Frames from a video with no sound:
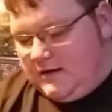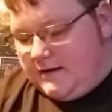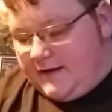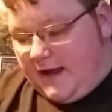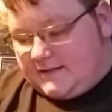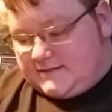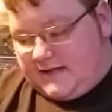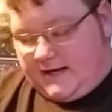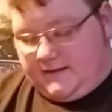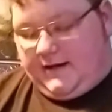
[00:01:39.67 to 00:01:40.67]
Next,
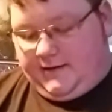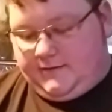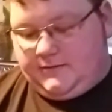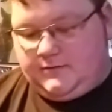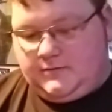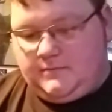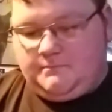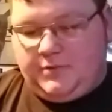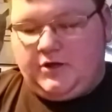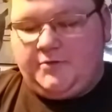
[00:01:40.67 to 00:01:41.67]
I got
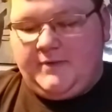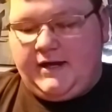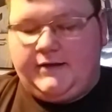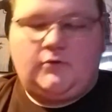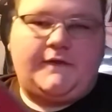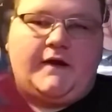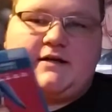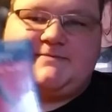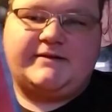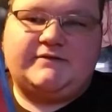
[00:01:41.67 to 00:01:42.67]
Birdman, or The
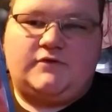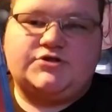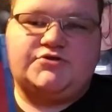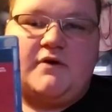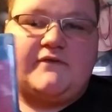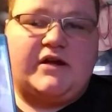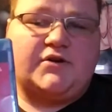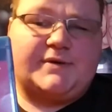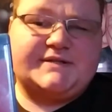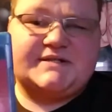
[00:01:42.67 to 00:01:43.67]
Unexpected Virtue of
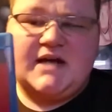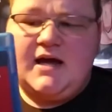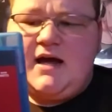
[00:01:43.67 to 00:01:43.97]
Ignorance.